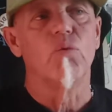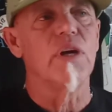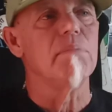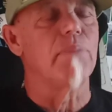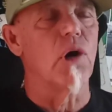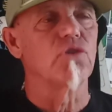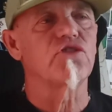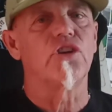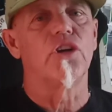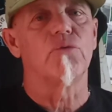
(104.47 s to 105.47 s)
We
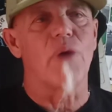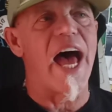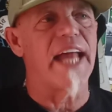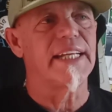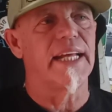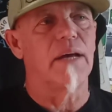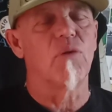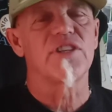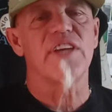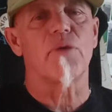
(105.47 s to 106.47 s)
bolstered RadNet.
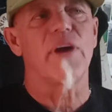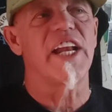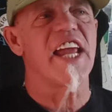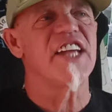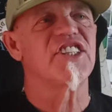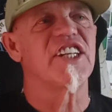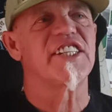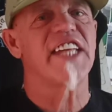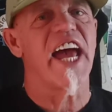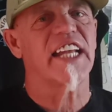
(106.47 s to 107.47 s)
What's that radiation
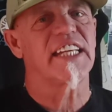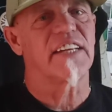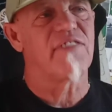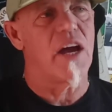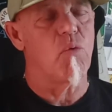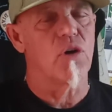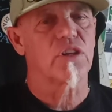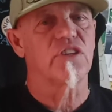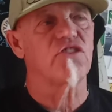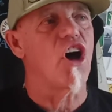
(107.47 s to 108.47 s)
detecting
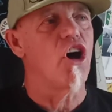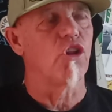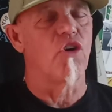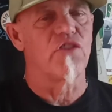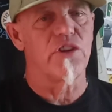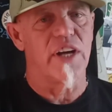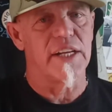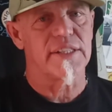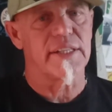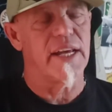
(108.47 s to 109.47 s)
network that's all over the
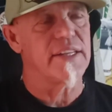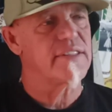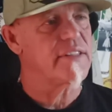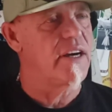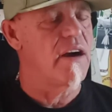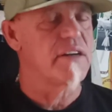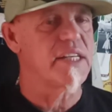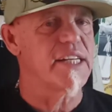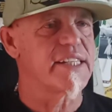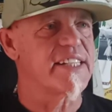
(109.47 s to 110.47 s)
United States? There are
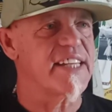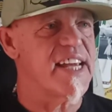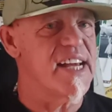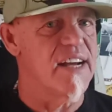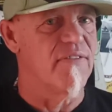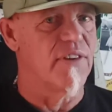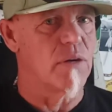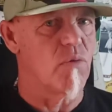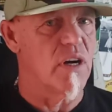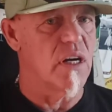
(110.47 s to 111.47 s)
dishes
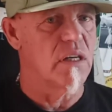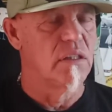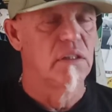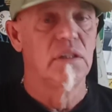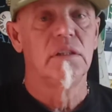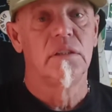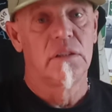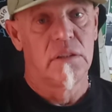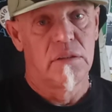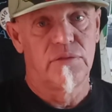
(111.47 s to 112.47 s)
everywhere
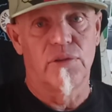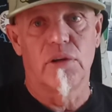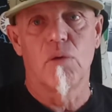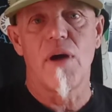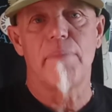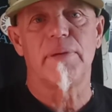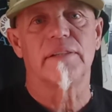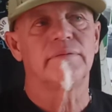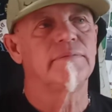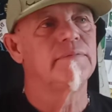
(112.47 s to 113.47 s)
for a
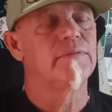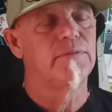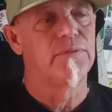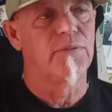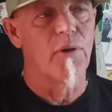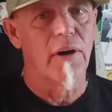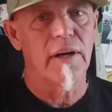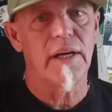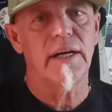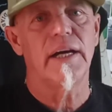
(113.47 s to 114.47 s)
weapon,
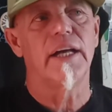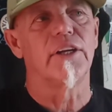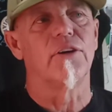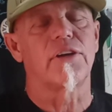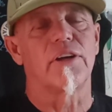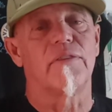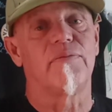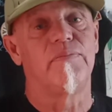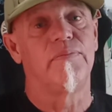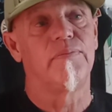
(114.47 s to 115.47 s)
for a nuclear,
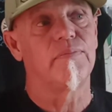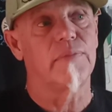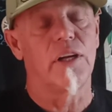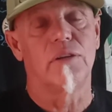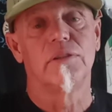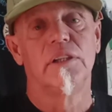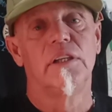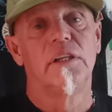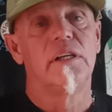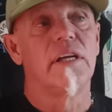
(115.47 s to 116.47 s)
you know,
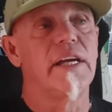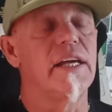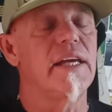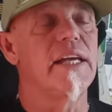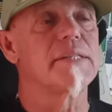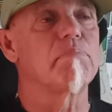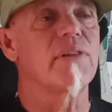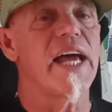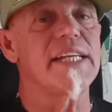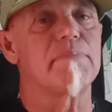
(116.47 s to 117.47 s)
it's
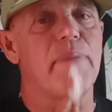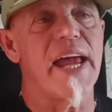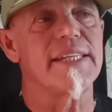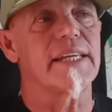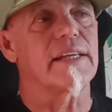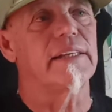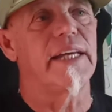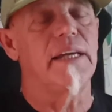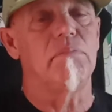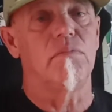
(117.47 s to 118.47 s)
placed
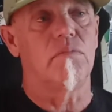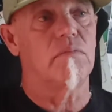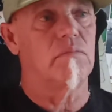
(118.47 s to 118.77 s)
basically